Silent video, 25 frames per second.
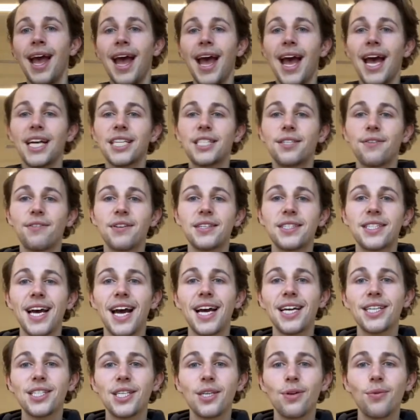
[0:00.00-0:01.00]
It's a
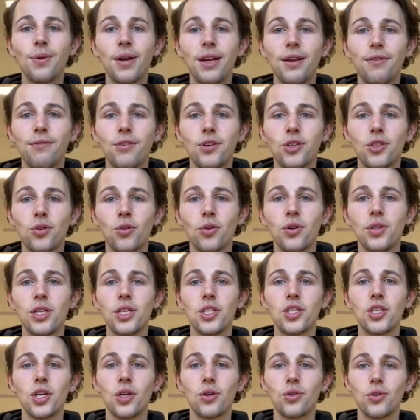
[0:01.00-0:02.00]
fantastic way for showing the
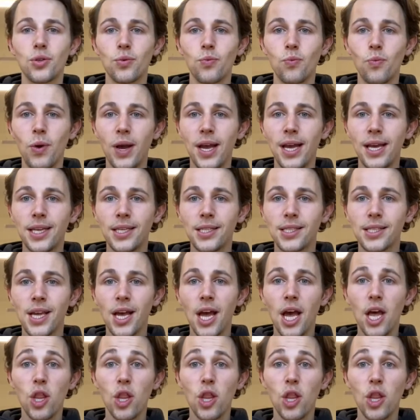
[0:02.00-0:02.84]
children ways